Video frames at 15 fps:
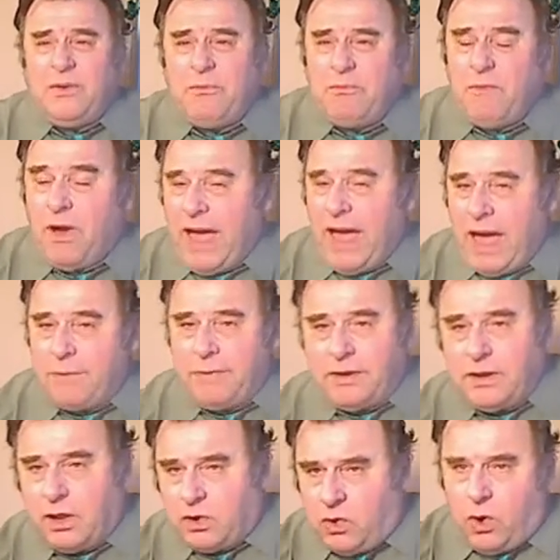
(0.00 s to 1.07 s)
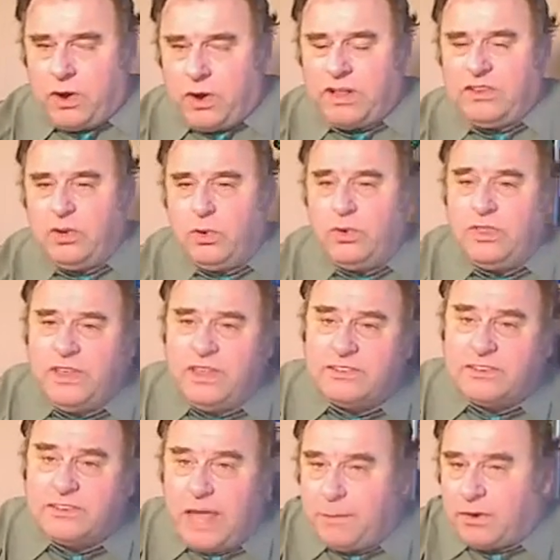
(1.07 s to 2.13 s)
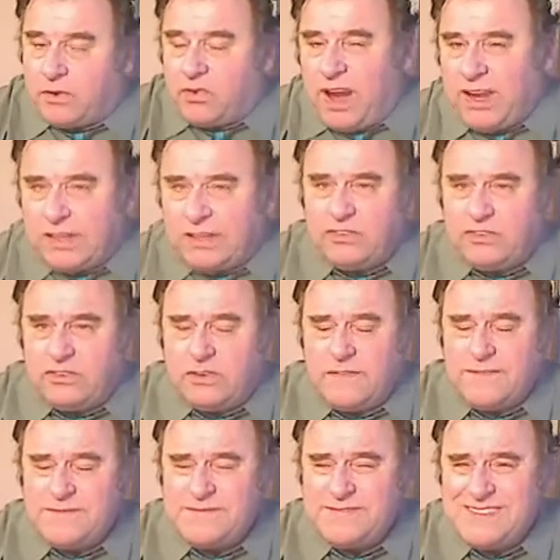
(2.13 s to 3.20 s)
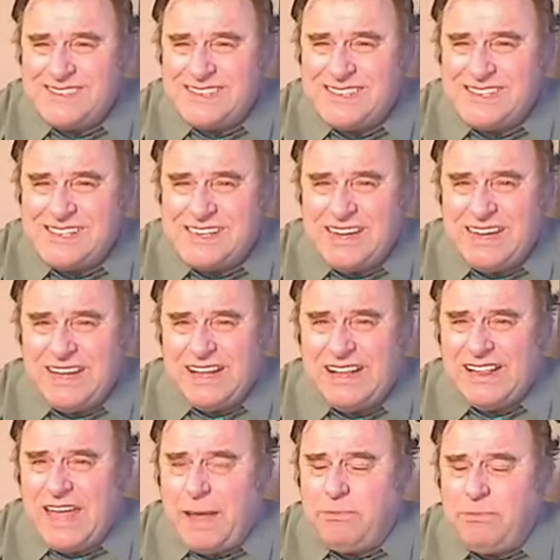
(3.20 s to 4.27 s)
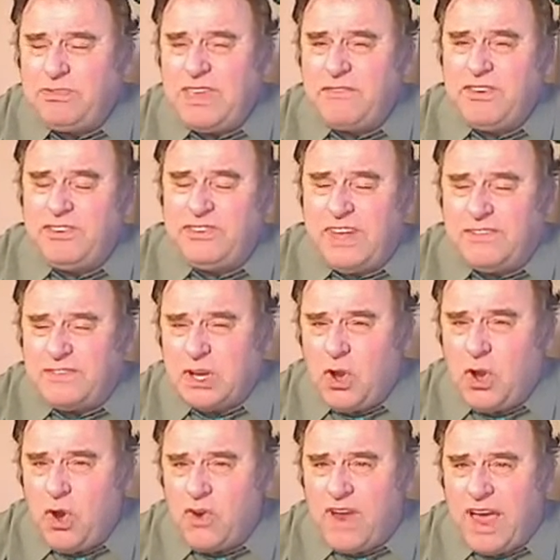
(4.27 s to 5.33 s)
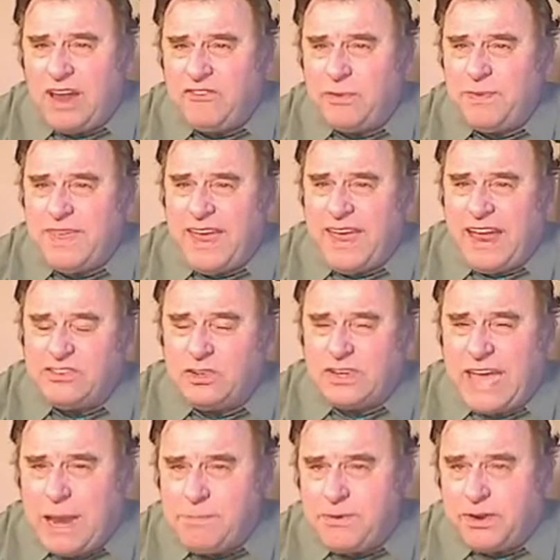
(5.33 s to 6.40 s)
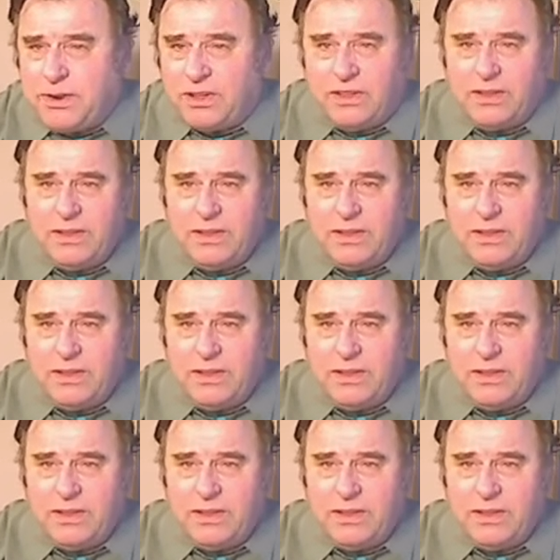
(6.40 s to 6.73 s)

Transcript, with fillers: Muhammad, according to Islamic writings, claims to have received the Quran from the angel Gabriel.